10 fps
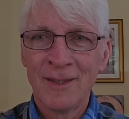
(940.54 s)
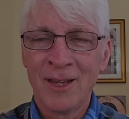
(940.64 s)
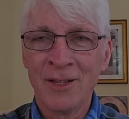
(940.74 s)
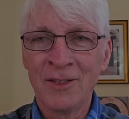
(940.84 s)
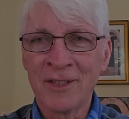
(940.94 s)

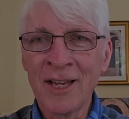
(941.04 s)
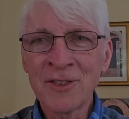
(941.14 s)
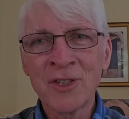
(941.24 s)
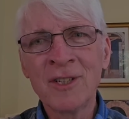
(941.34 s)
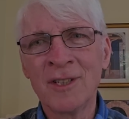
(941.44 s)
And he's
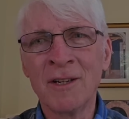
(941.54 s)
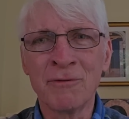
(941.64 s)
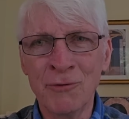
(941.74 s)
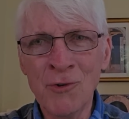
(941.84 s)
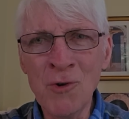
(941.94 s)
actually left
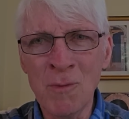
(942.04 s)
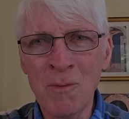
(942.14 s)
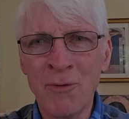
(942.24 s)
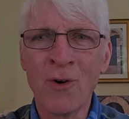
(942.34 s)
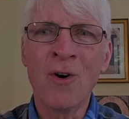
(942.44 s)
room
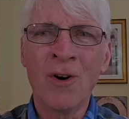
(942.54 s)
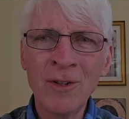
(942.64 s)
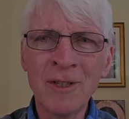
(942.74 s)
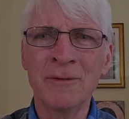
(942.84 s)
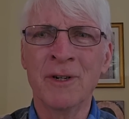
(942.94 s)
for
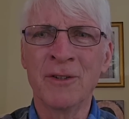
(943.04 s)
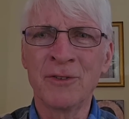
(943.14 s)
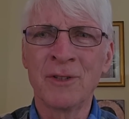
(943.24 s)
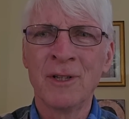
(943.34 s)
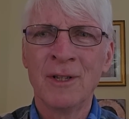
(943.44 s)
all of
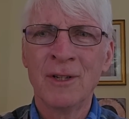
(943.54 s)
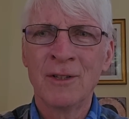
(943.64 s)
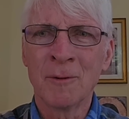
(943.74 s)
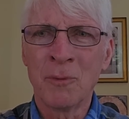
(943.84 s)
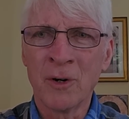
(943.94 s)
us
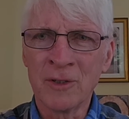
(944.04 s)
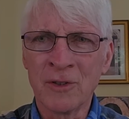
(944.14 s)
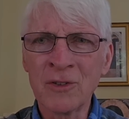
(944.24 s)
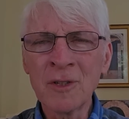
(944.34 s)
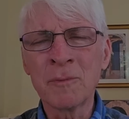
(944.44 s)
to
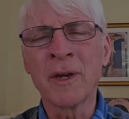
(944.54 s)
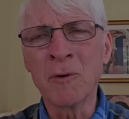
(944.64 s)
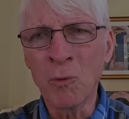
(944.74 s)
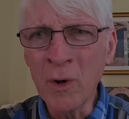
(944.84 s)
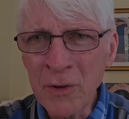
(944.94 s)
participate
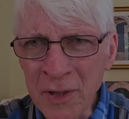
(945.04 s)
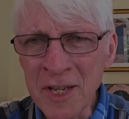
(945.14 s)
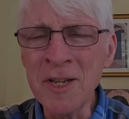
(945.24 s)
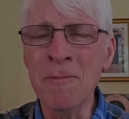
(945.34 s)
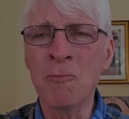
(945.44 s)
with
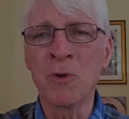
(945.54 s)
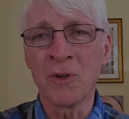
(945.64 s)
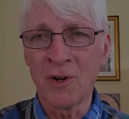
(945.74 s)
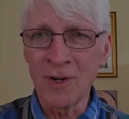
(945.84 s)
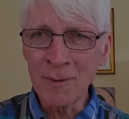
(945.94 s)
him, with
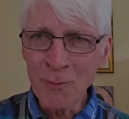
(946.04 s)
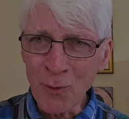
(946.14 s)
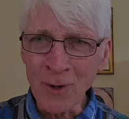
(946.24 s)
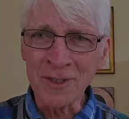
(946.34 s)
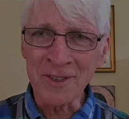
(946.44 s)
our
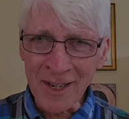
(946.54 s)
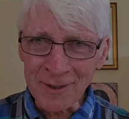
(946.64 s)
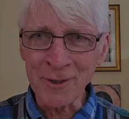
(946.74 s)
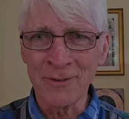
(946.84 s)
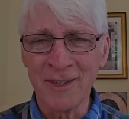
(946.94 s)
poor
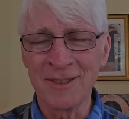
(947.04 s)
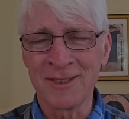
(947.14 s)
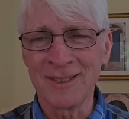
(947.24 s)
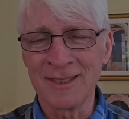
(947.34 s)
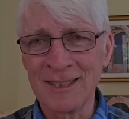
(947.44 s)

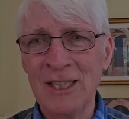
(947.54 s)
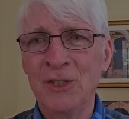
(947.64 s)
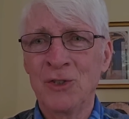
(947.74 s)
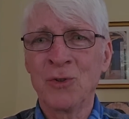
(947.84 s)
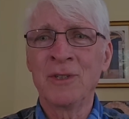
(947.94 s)
sacrifices,
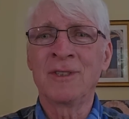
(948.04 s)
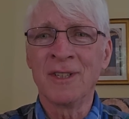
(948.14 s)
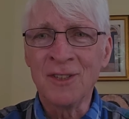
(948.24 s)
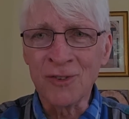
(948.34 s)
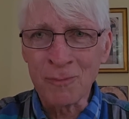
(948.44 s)
joined to
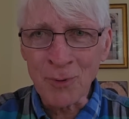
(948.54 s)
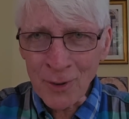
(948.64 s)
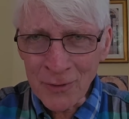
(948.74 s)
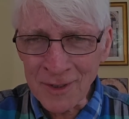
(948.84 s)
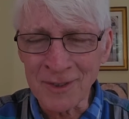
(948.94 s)
his
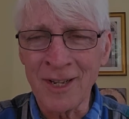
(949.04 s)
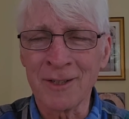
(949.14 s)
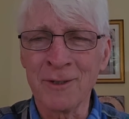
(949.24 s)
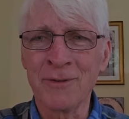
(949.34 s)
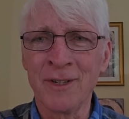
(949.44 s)
perfect
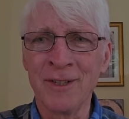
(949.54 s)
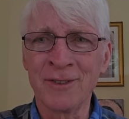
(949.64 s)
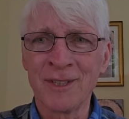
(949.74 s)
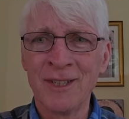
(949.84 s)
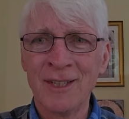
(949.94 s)

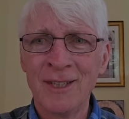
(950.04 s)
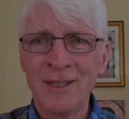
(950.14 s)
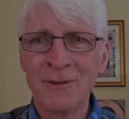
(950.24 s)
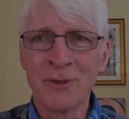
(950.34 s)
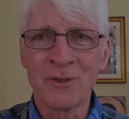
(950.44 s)
sacrifice
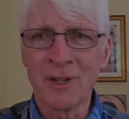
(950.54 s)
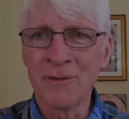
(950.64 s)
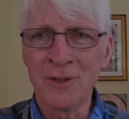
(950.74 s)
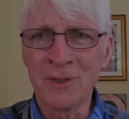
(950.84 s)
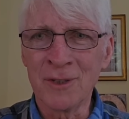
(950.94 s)
for the
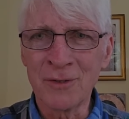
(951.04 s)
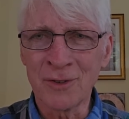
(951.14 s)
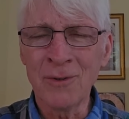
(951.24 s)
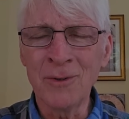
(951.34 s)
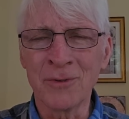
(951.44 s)
salvation of
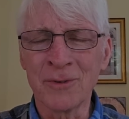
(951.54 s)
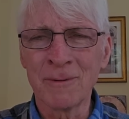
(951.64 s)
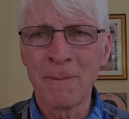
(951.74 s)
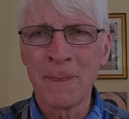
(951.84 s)
souls.